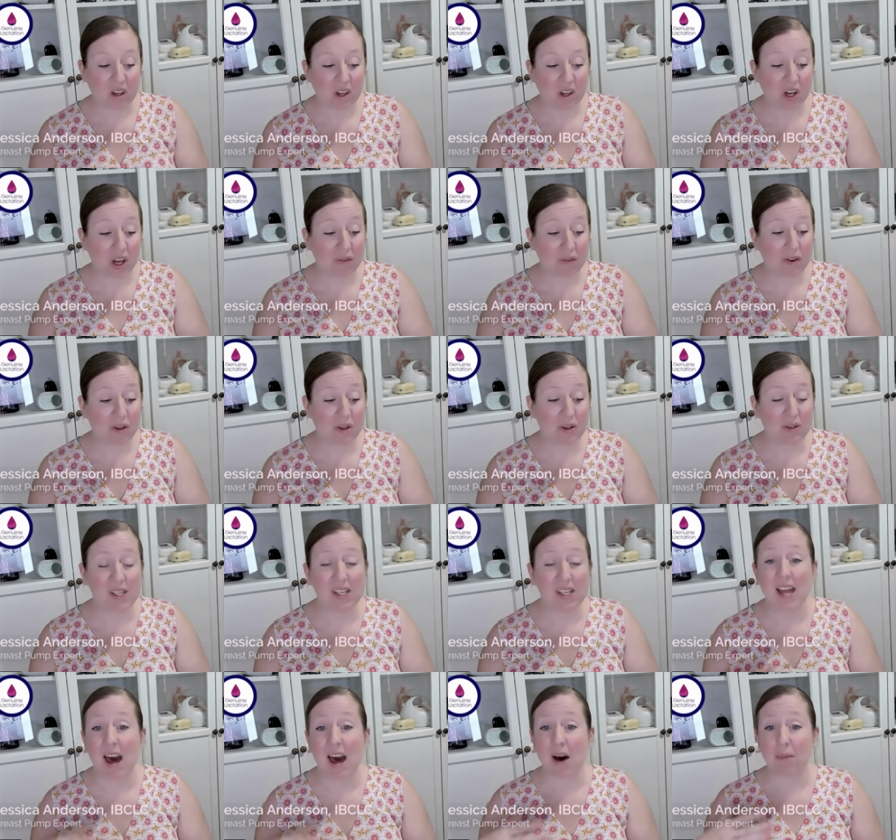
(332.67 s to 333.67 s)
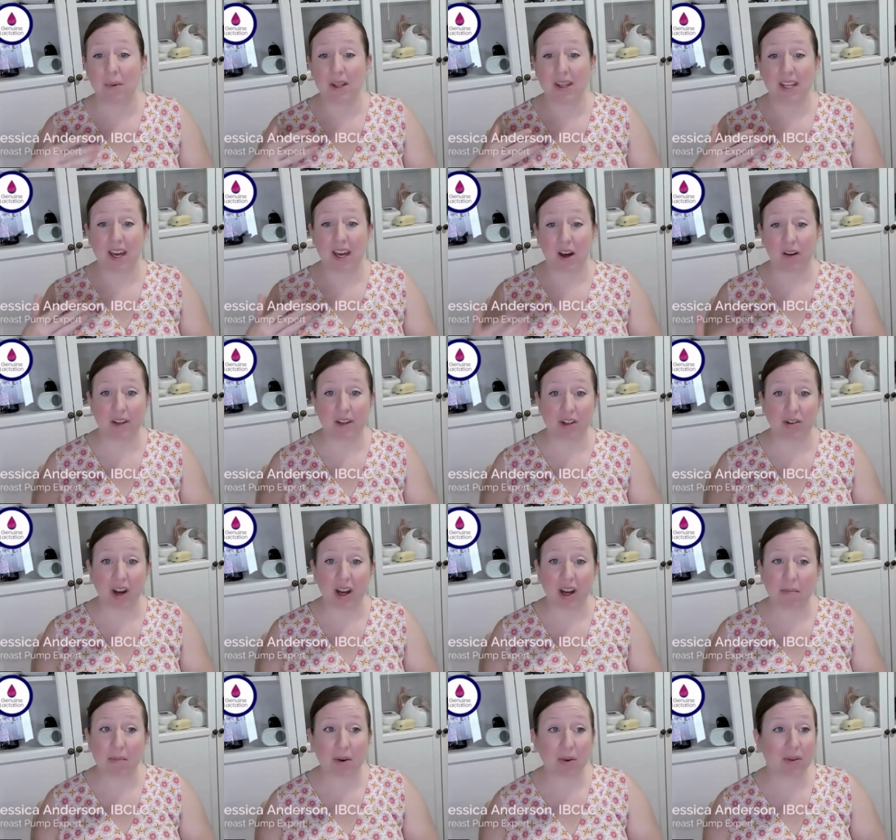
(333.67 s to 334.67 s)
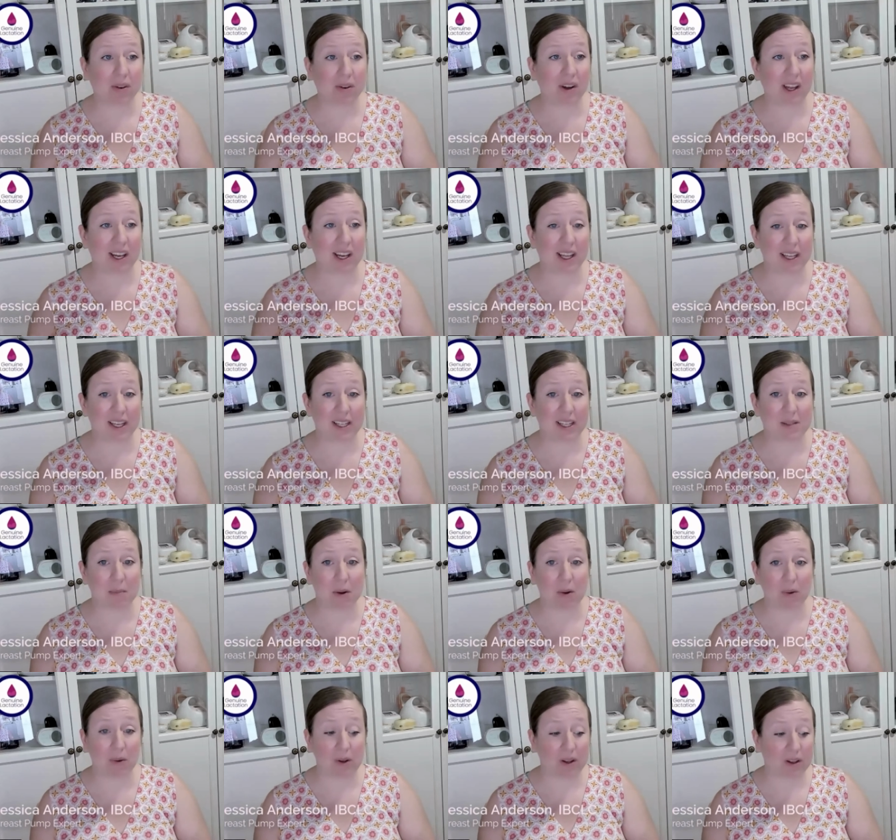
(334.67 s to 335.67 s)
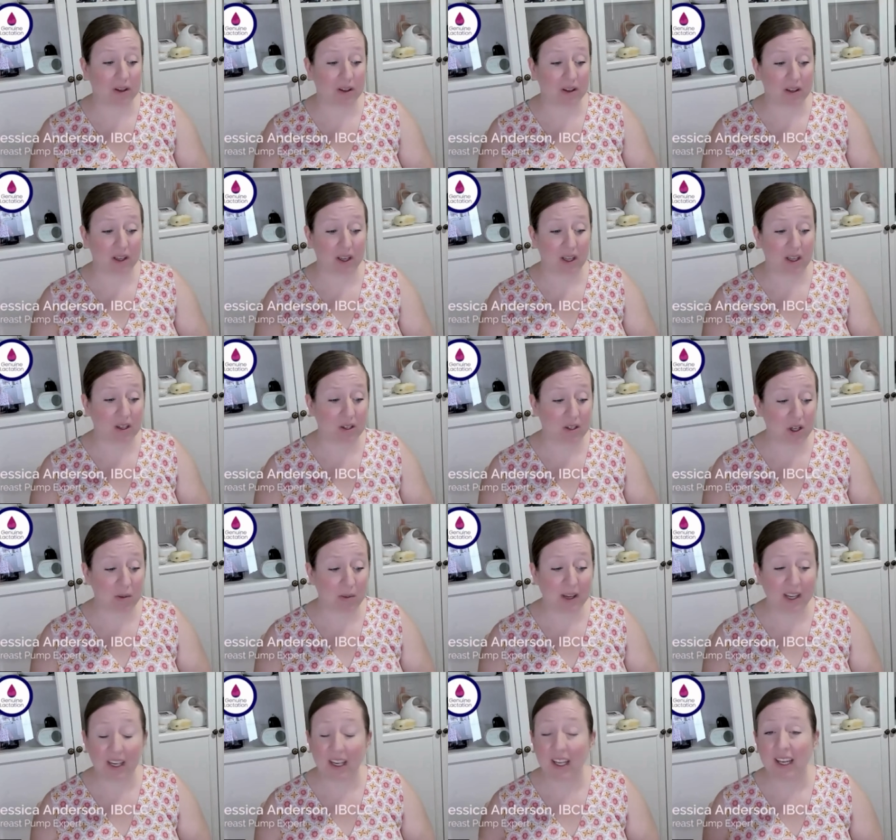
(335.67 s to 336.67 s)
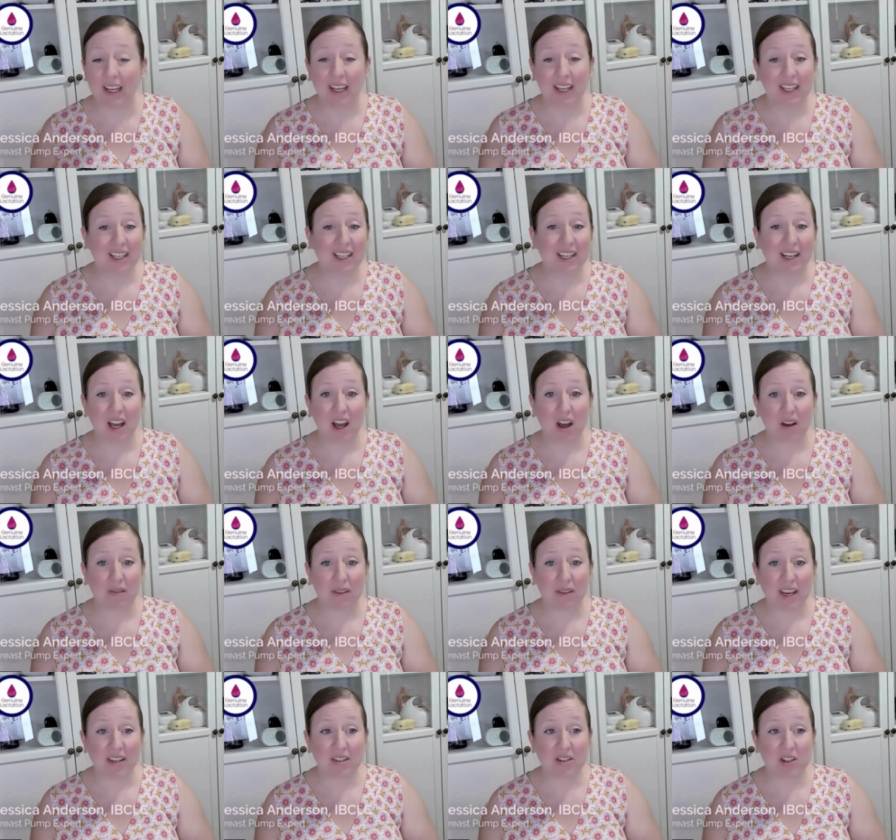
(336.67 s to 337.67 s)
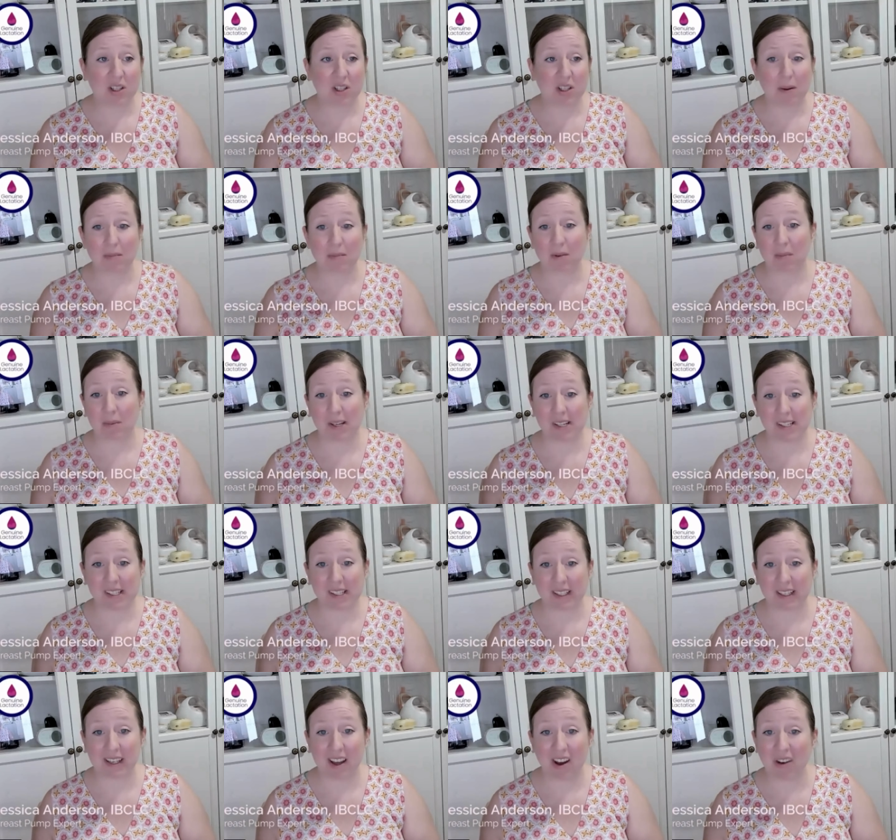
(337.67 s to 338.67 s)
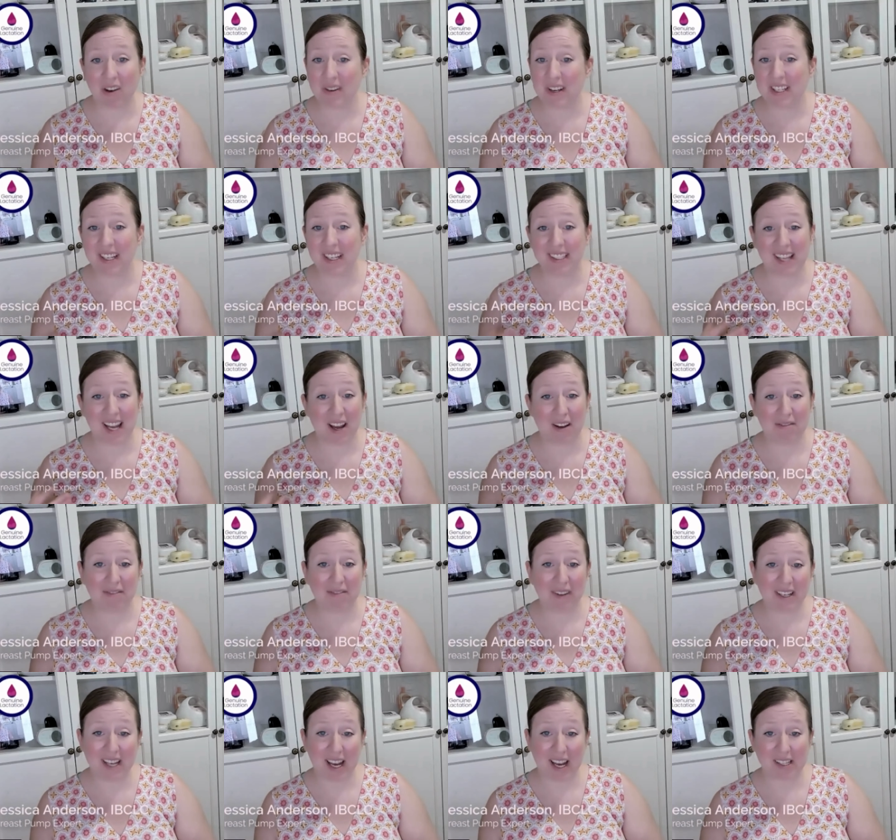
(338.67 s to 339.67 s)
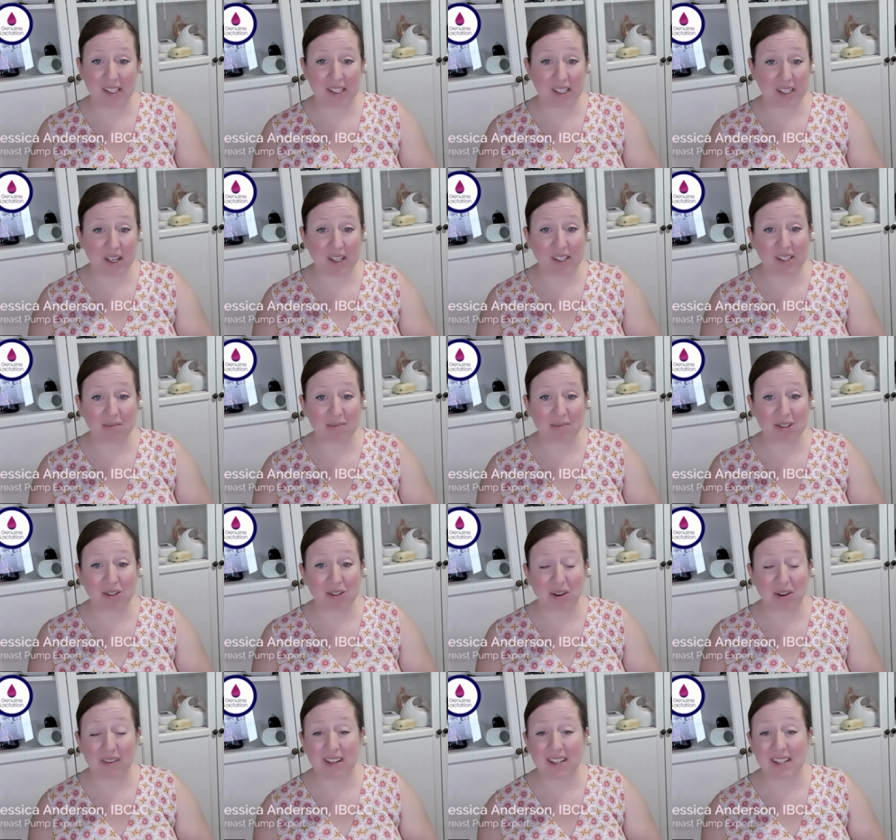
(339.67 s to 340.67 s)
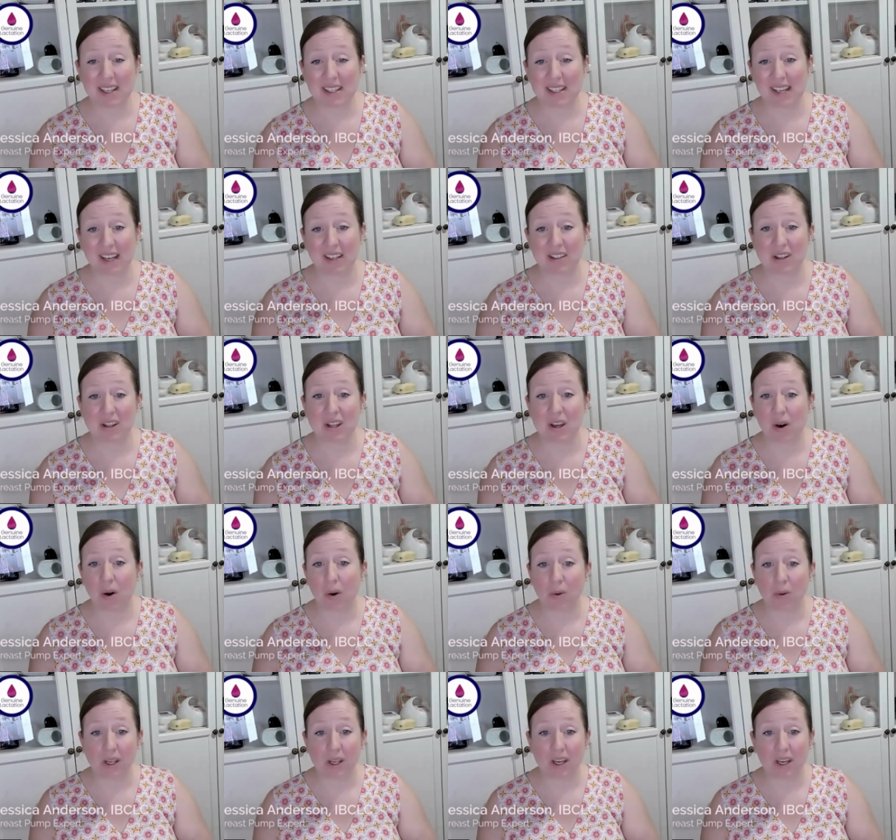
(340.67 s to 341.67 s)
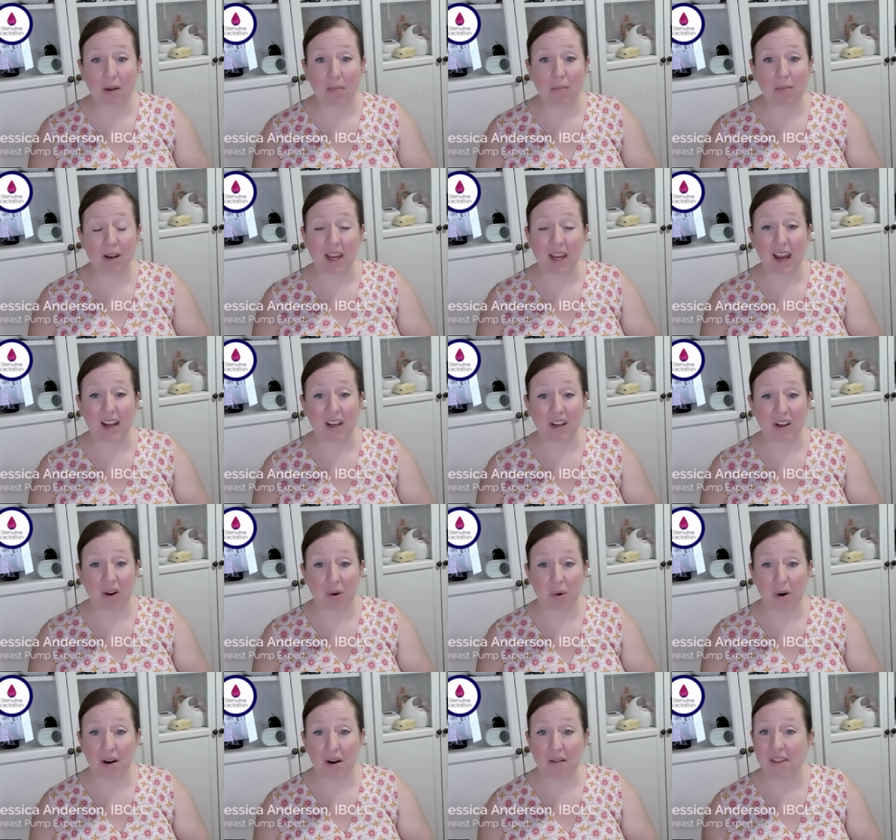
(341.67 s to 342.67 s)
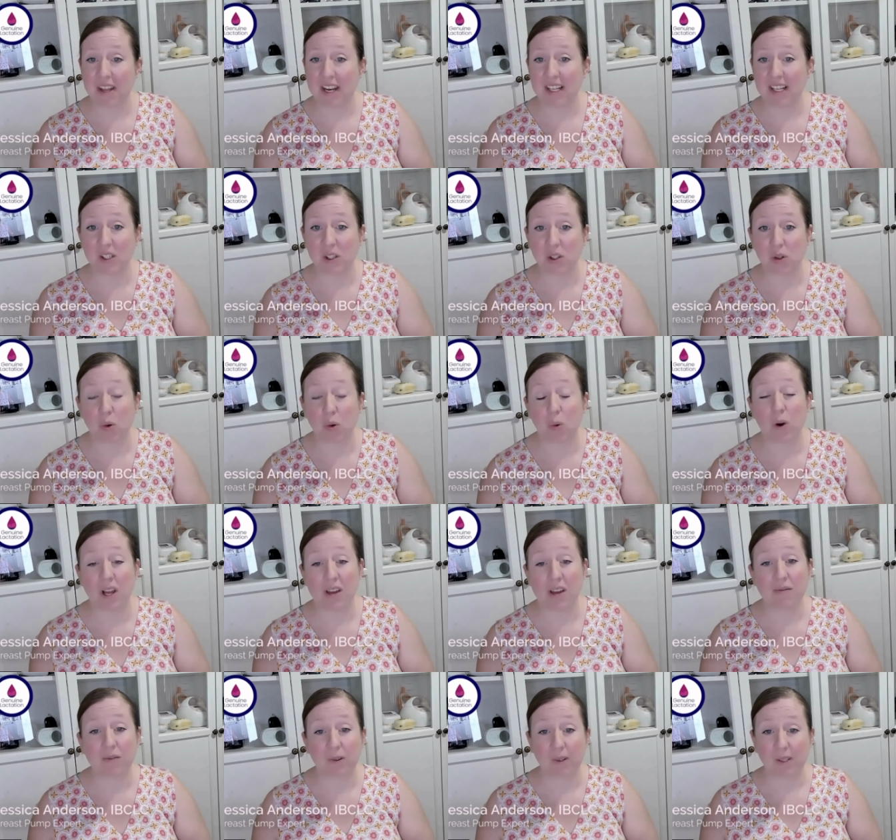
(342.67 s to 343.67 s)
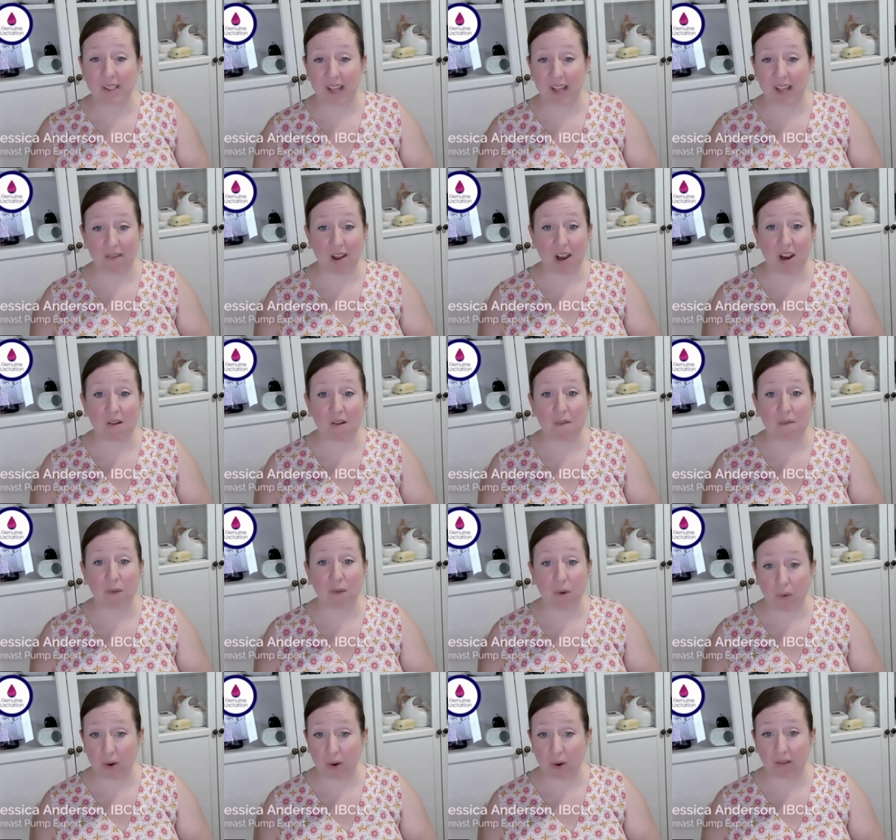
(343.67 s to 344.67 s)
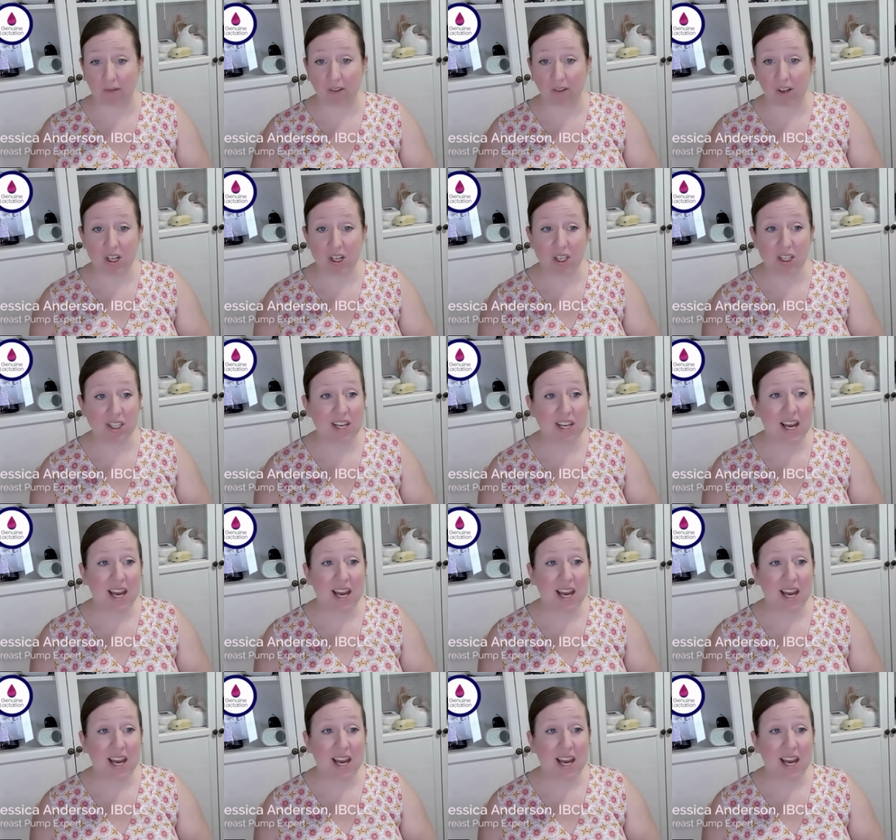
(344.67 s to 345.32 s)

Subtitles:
Now, if you're using that with the Elvie Stride motor and it gets milk in the tubing, Elvie has just been replacing it. Elvie does have fantastic customer service. It's actually the only company I know of that it's 24/7 phone coverage.